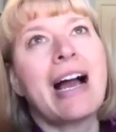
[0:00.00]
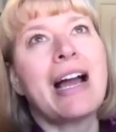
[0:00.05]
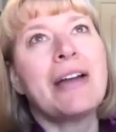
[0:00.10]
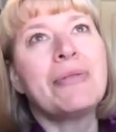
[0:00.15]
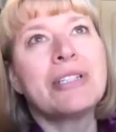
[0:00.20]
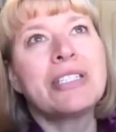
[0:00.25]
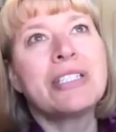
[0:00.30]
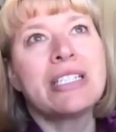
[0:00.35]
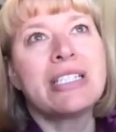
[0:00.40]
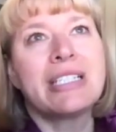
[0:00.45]

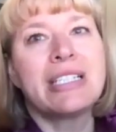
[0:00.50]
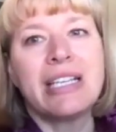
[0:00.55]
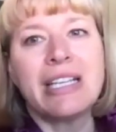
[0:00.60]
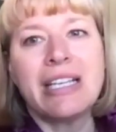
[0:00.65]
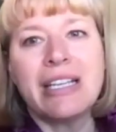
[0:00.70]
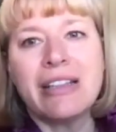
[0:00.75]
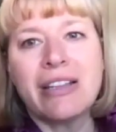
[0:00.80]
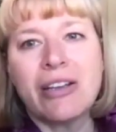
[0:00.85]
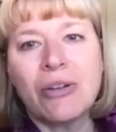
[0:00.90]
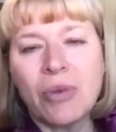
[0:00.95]
I was just
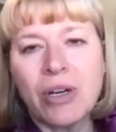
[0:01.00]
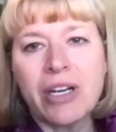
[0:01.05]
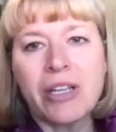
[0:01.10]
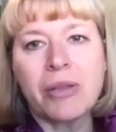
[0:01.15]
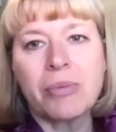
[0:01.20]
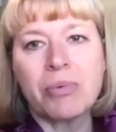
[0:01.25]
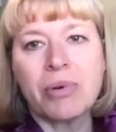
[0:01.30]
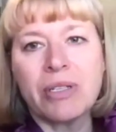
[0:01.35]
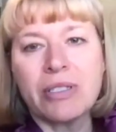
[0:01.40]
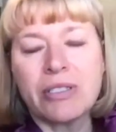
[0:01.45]
thinking that one
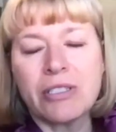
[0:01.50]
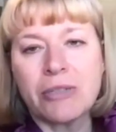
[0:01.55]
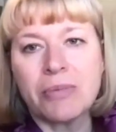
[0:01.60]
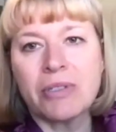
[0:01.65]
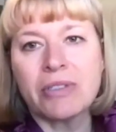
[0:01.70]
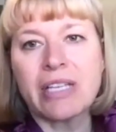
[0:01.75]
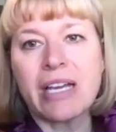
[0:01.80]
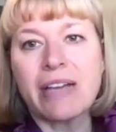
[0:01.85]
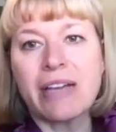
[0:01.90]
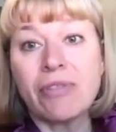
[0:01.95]
of the
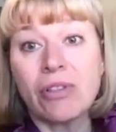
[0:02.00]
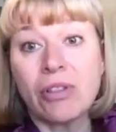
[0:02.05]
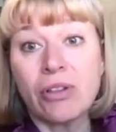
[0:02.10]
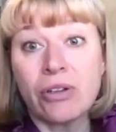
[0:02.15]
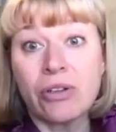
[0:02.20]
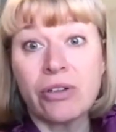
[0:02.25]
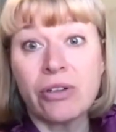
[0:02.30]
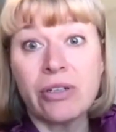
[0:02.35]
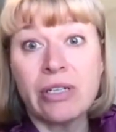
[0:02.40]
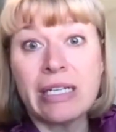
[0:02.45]
principles I've
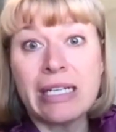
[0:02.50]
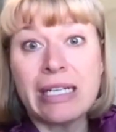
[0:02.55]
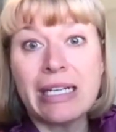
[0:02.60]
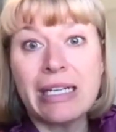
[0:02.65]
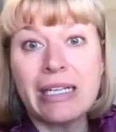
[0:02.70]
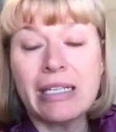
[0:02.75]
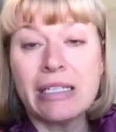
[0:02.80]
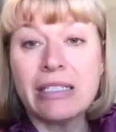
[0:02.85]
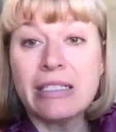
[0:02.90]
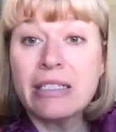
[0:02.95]
learned
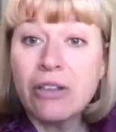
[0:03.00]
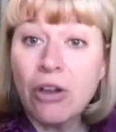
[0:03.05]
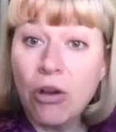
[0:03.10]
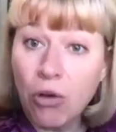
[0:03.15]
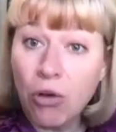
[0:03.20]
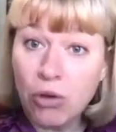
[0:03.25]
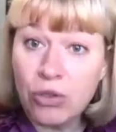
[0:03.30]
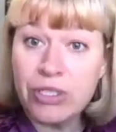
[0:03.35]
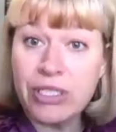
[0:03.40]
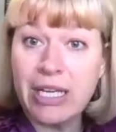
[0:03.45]
in
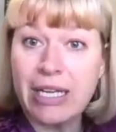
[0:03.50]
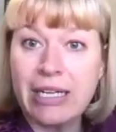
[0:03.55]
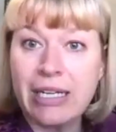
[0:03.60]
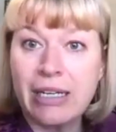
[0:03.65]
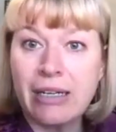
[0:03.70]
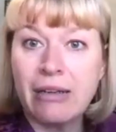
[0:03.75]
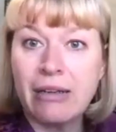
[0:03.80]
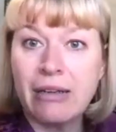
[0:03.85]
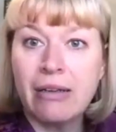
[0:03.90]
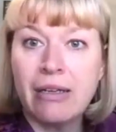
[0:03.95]
goal
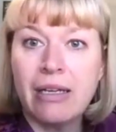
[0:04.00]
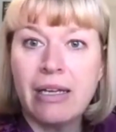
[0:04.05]
setting